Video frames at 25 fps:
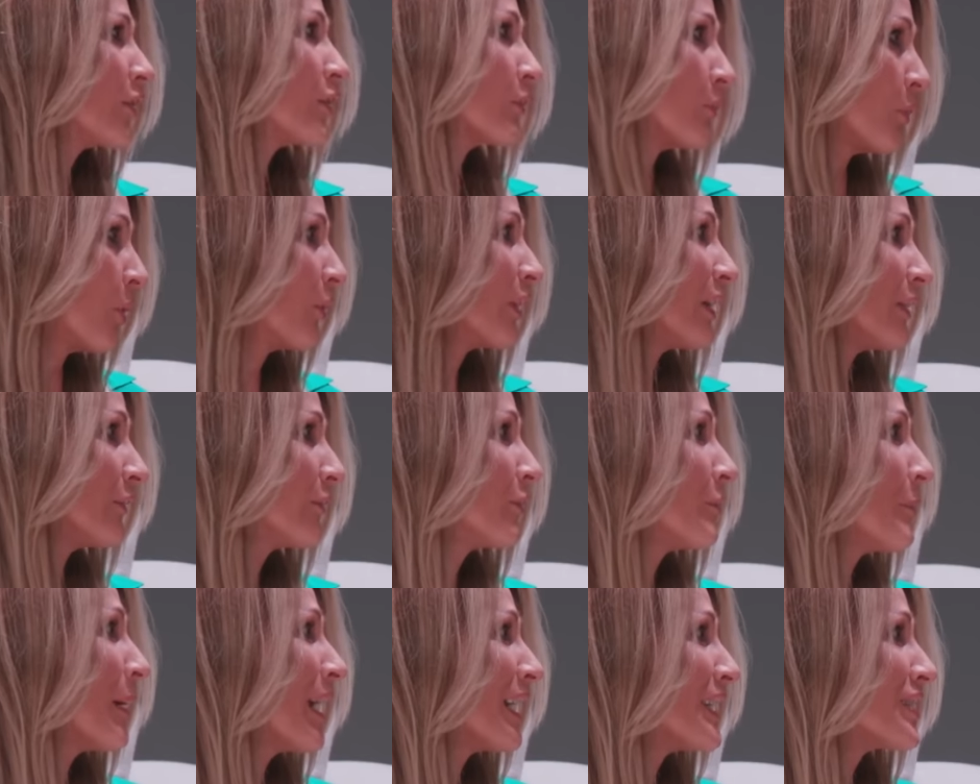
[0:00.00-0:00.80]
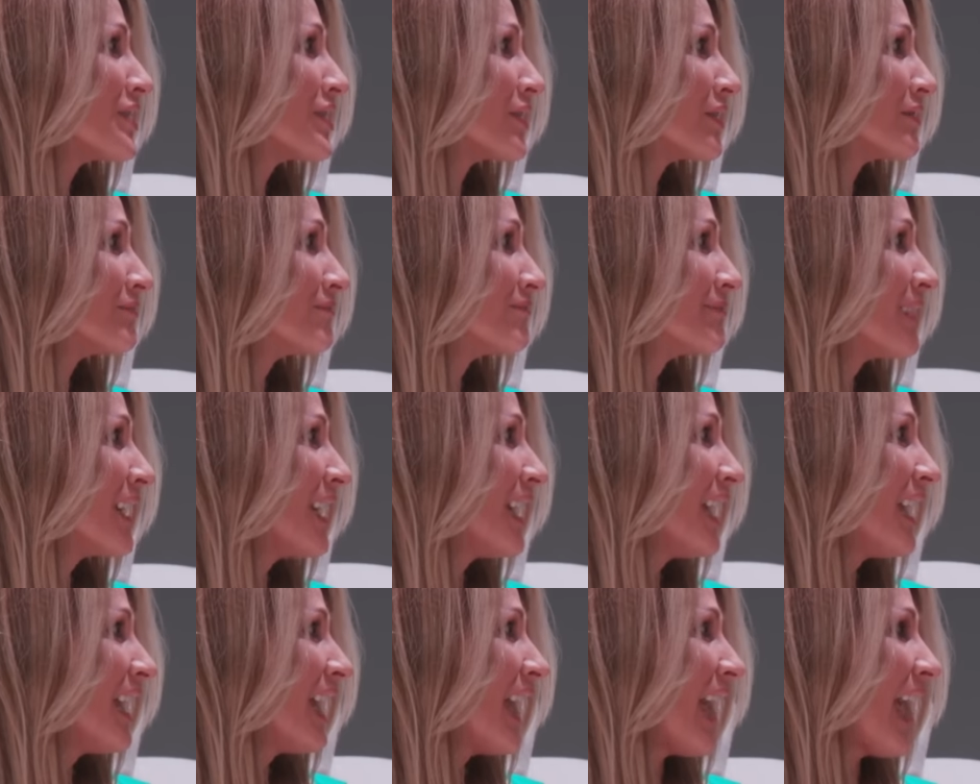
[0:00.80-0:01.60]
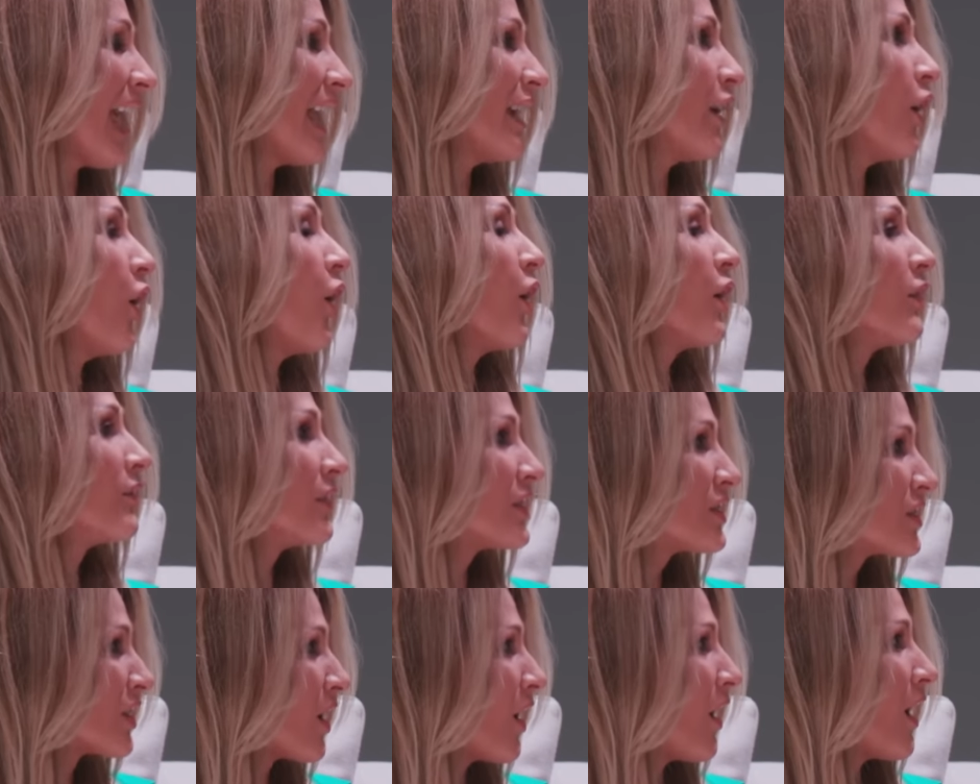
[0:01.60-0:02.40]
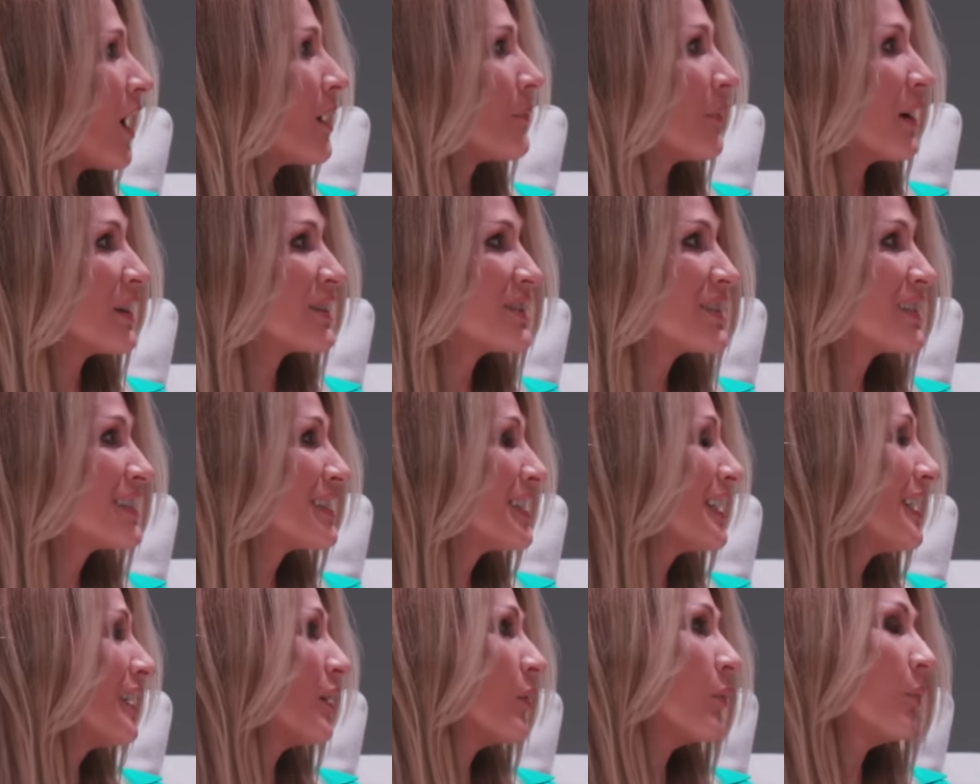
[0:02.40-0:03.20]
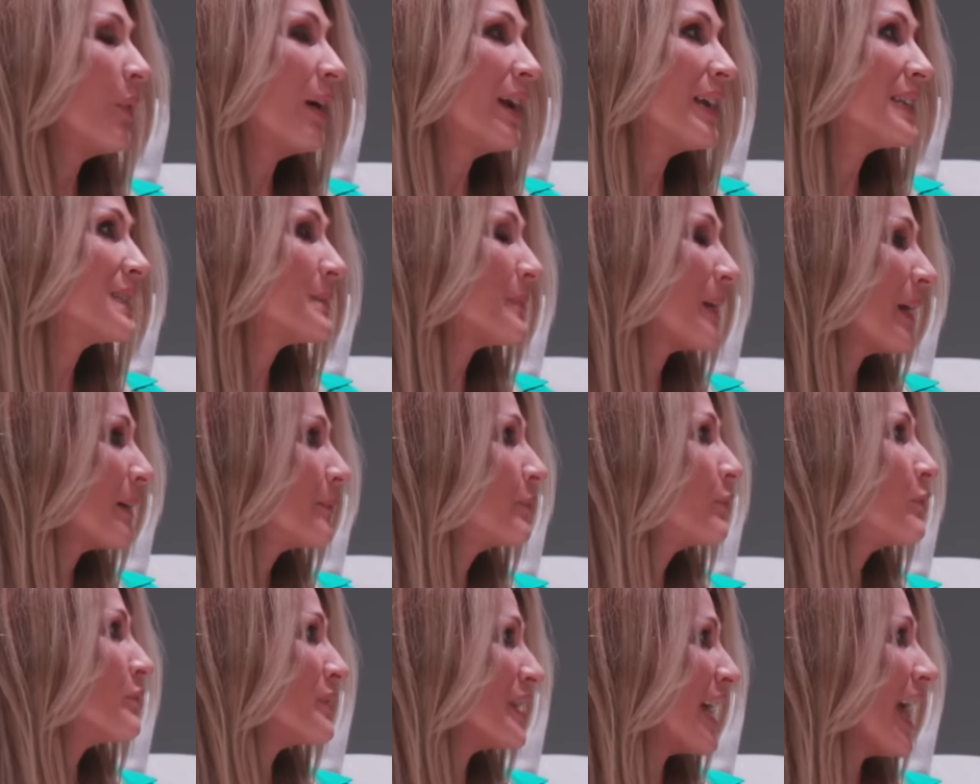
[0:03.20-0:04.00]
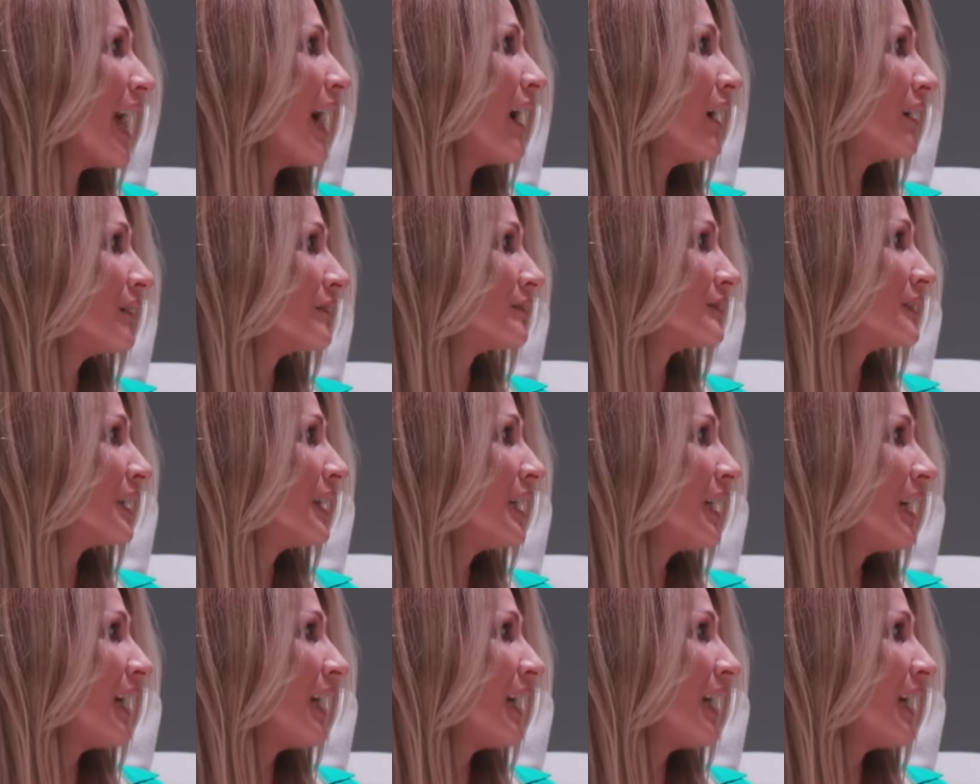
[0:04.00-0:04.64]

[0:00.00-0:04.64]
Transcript: wrong information and over time I just think it wears people down